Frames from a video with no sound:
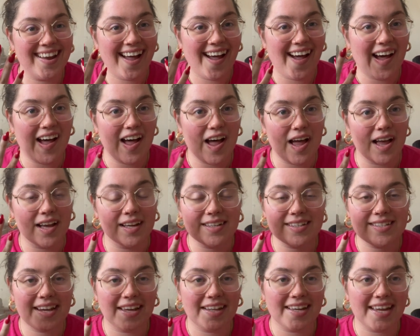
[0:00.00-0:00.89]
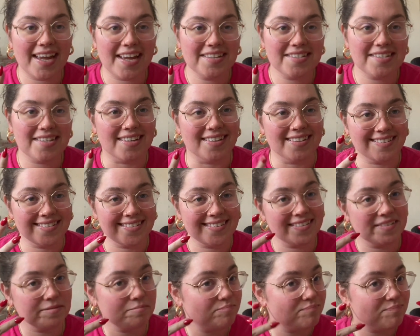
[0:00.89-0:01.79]
uh, Sally Hansen,
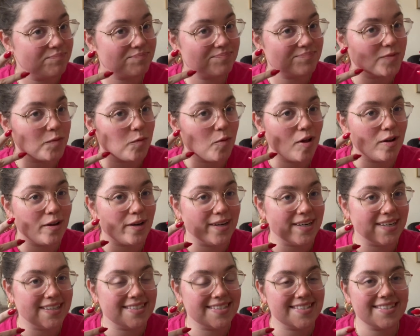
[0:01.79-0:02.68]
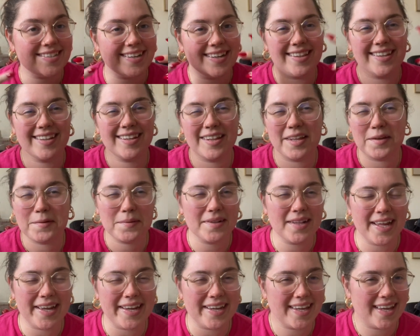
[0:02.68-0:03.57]
Walgreens. I think they were
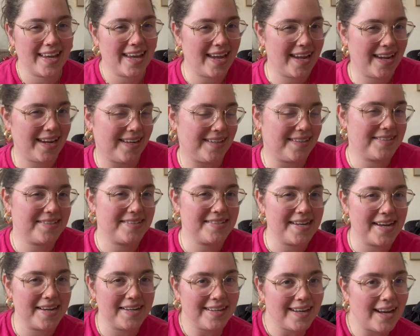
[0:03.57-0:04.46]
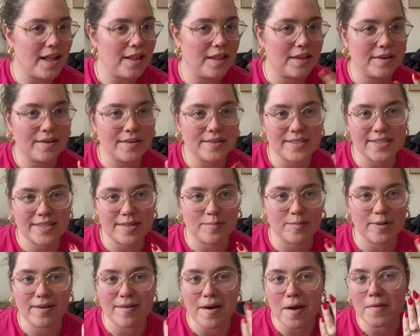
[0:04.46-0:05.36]
like eight, ten dollars
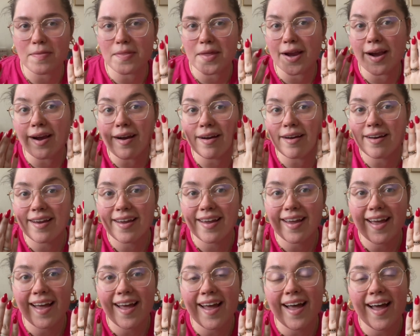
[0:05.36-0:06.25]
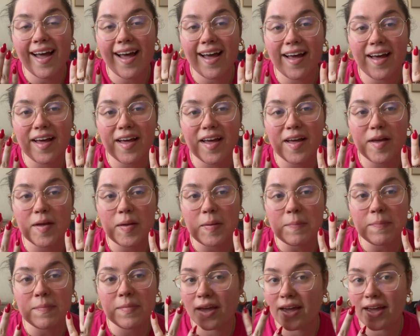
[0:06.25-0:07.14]
somewhere around there.
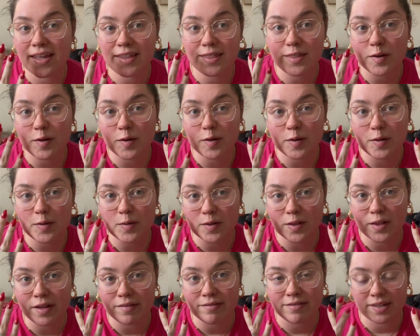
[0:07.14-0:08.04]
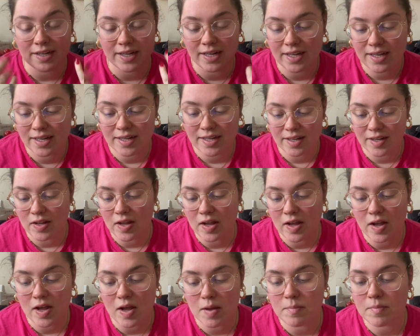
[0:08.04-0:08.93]
Um, and they're lovely.
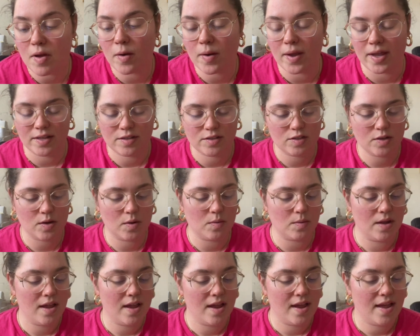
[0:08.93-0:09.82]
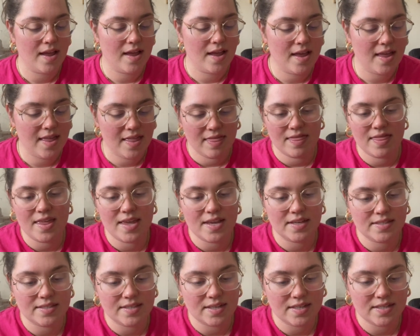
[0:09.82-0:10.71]
Um, okay, so
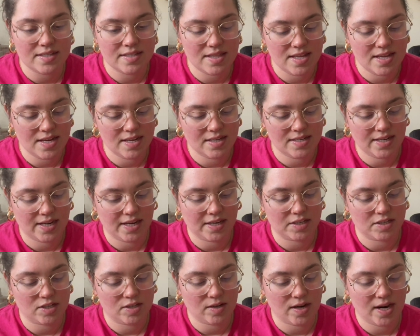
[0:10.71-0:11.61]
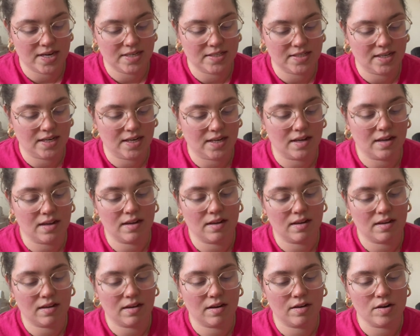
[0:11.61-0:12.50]
this is the texturizing,
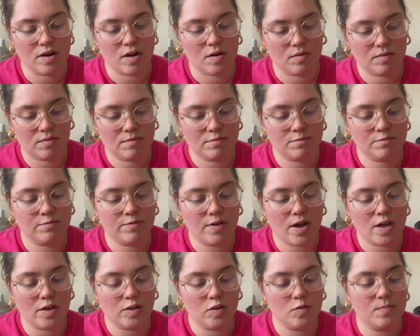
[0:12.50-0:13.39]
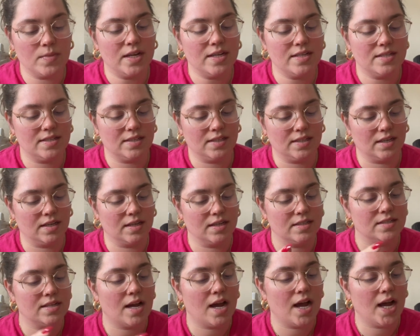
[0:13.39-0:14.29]
or no, volumizing
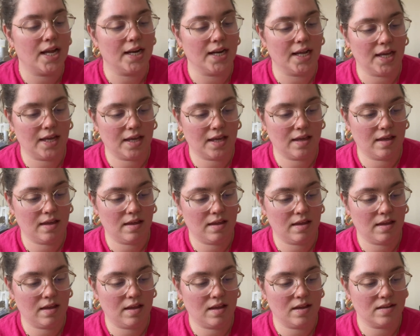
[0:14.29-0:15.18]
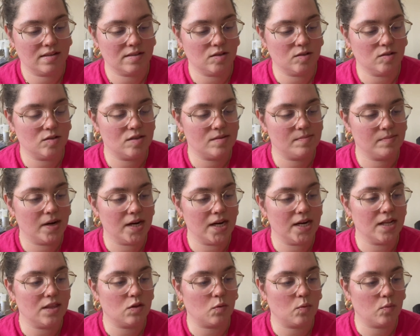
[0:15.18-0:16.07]
tonic. So you spray it
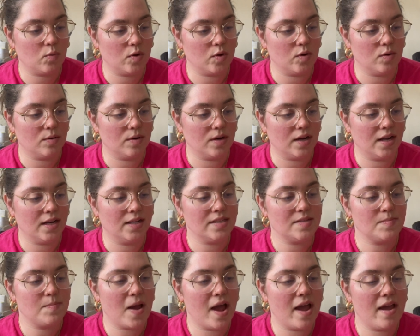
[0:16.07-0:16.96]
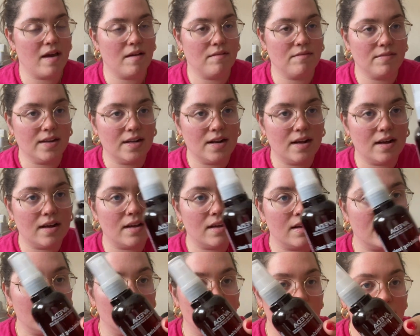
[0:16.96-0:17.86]
at the root and it's by Aveda.
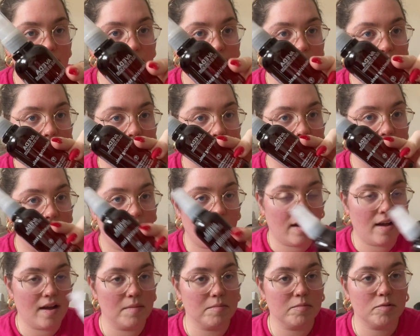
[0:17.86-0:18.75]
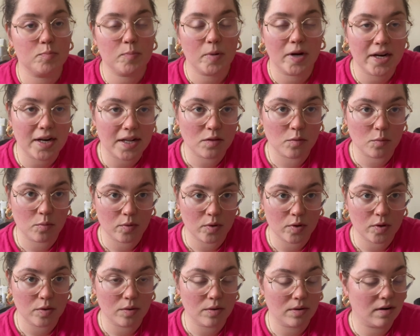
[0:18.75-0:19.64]
Um, spray it at the
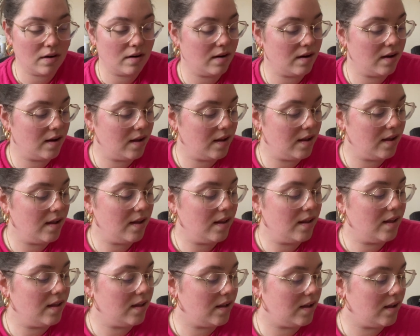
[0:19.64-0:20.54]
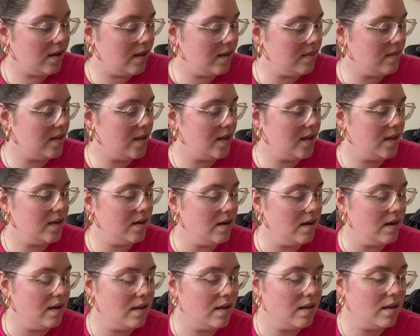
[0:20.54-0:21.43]
root and
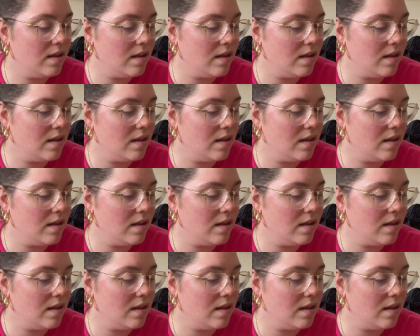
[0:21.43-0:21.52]
then